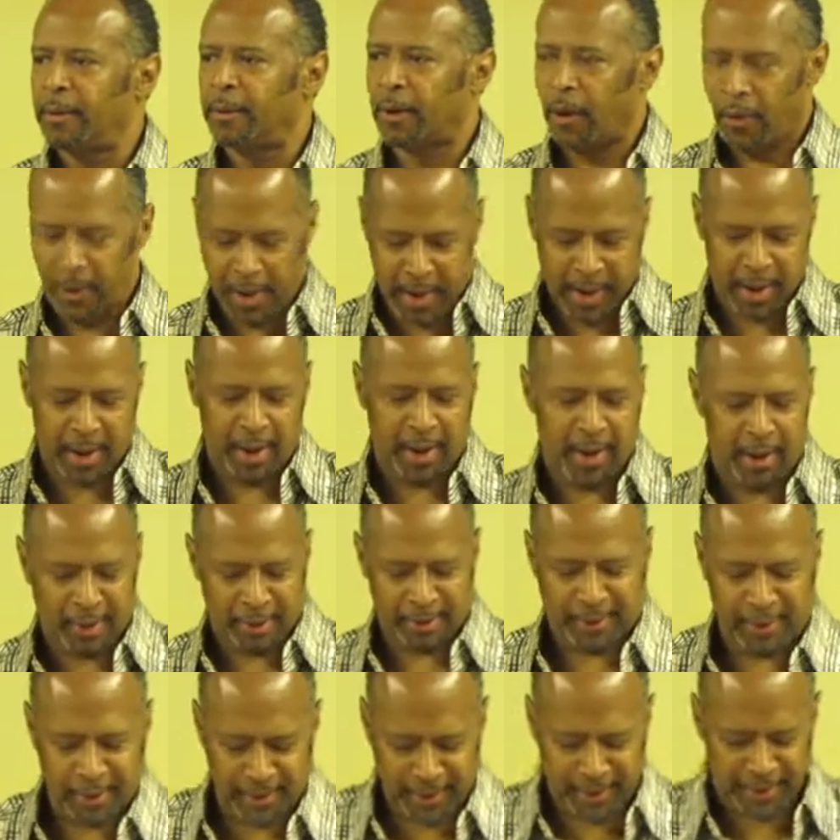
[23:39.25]
Go ahead.
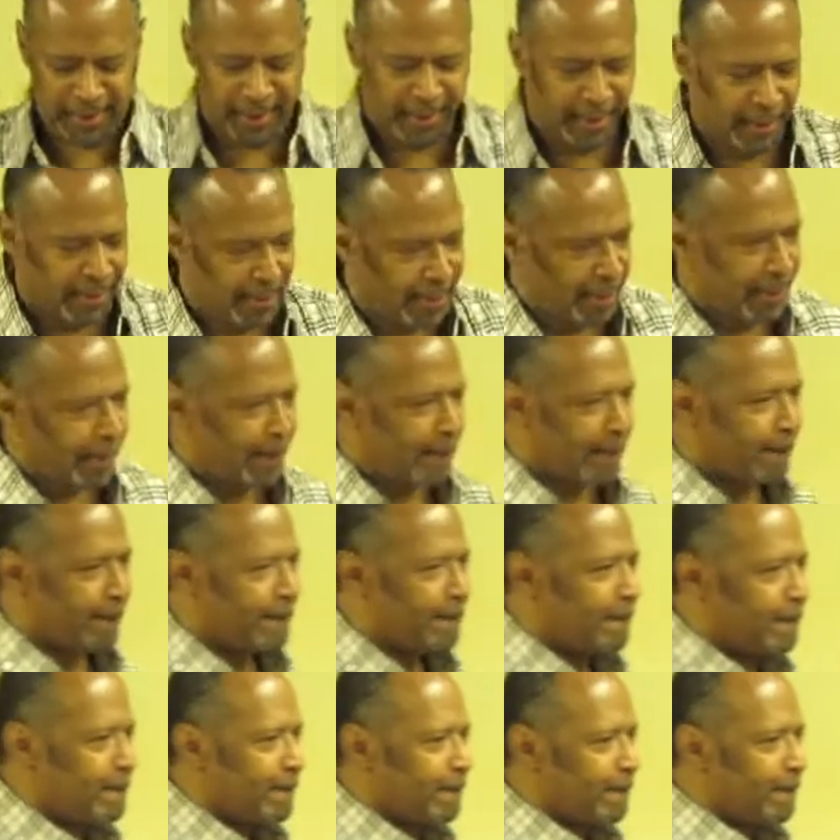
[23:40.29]
Wherefore they
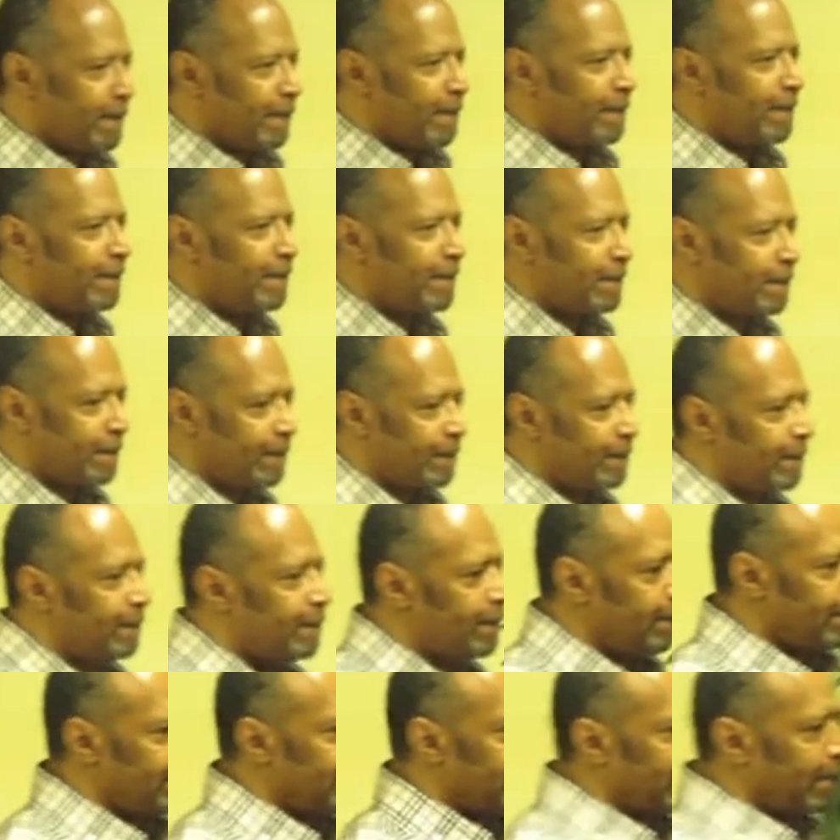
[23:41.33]
came again and
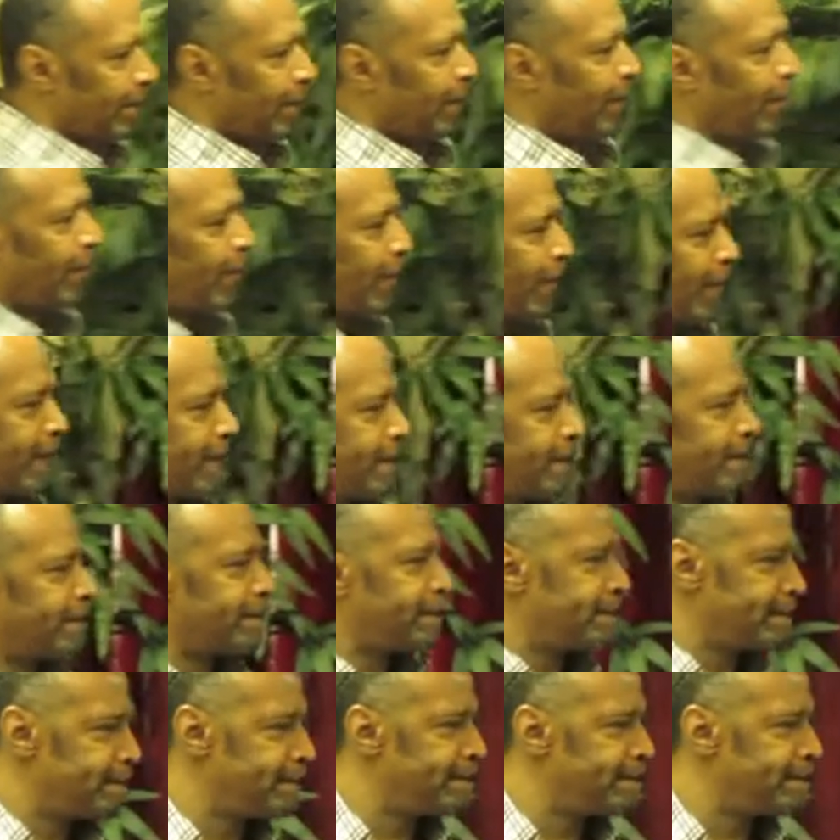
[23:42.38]
told him, and he